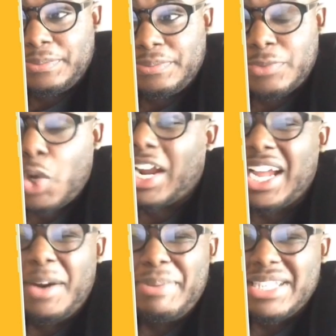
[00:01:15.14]
or
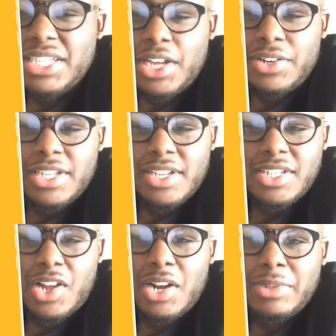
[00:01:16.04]
help business owners to get
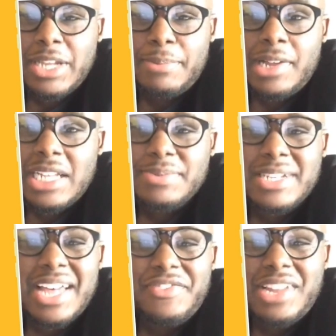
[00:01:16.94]
started with their blogs, because
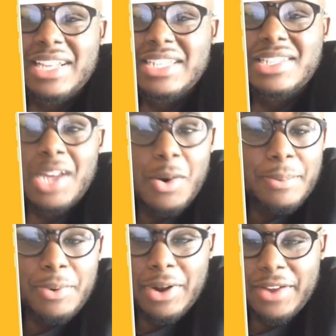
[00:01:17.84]
I feel like it's so
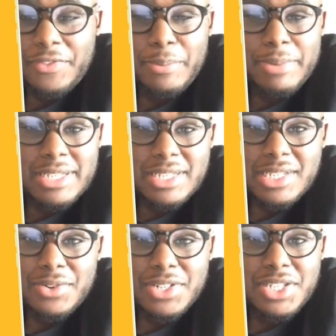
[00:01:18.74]
important for business
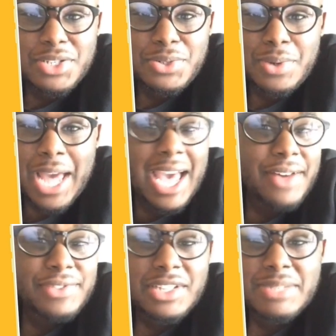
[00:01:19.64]
owners to
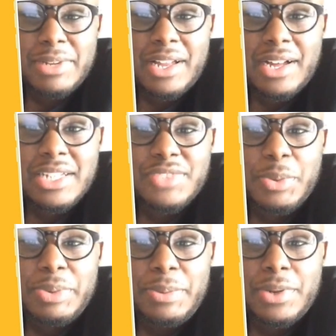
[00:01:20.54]
have those blogs for
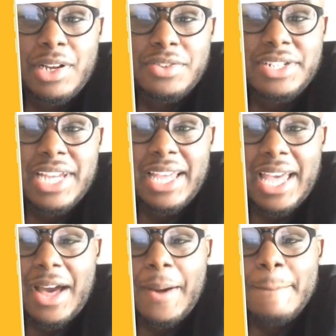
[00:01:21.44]
people to go check
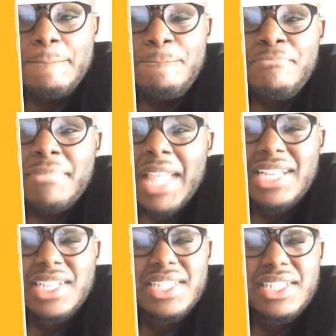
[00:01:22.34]
out and
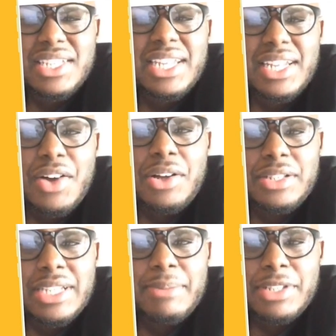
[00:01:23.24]
just get to know
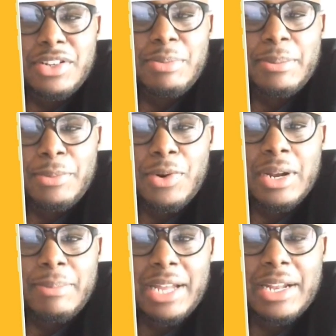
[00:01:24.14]
them a little bit more and
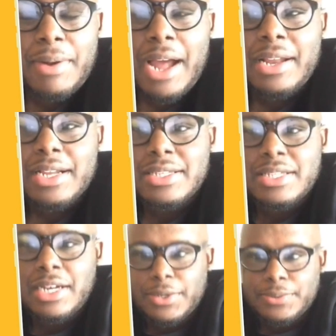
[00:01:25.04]
about their product. So